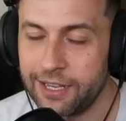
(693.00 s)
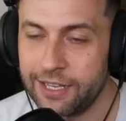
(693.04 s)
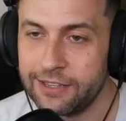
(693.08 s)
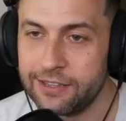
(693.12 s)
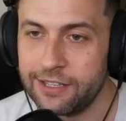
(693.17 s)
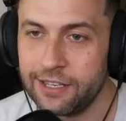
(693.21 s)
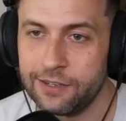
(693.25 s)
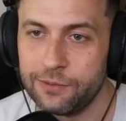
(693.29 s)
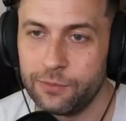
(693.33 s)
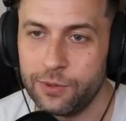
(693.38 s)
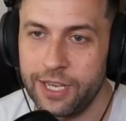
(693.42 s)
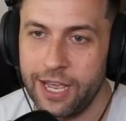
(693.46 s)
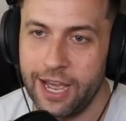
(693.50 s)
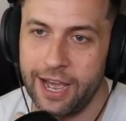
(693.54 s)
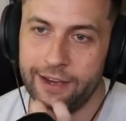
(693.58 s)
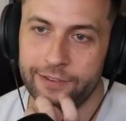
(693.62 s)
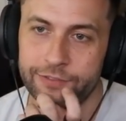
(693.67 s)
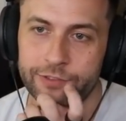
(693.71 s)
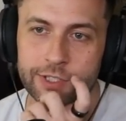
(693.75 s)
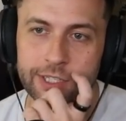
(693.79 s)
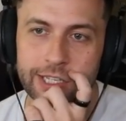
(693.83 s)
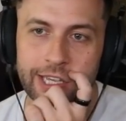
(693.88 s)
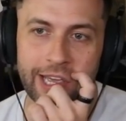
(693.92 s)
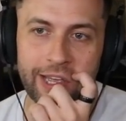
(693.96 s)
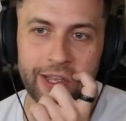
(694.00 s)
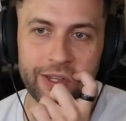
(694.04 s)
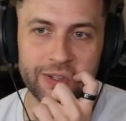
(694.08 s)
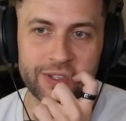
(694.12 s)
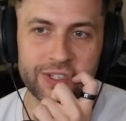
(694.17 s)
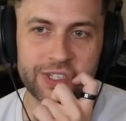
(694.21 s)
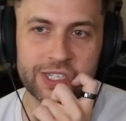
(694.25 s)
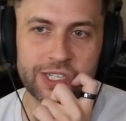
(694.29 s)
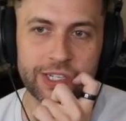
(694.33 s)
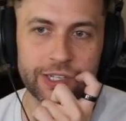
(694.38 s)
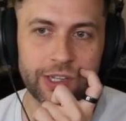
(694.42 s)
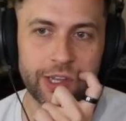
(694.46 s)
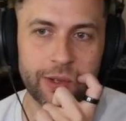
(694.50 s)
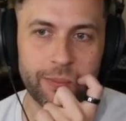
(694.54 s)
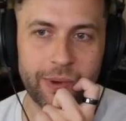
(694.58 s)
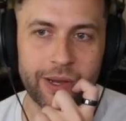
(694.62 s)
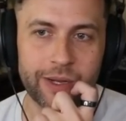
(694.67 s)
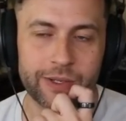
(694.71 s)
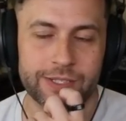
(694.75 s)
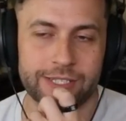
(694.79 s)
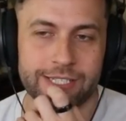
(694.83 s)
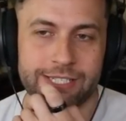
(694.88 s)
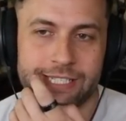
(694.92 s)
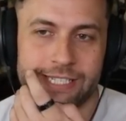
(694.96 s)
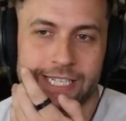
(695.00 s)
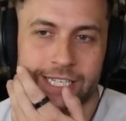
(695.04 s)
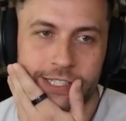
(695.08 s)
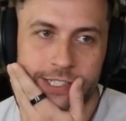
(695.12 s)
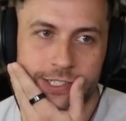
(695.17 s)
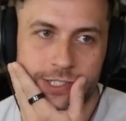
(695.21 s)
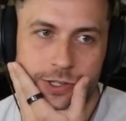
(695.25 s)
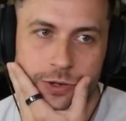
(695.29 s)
And then we have to get still about six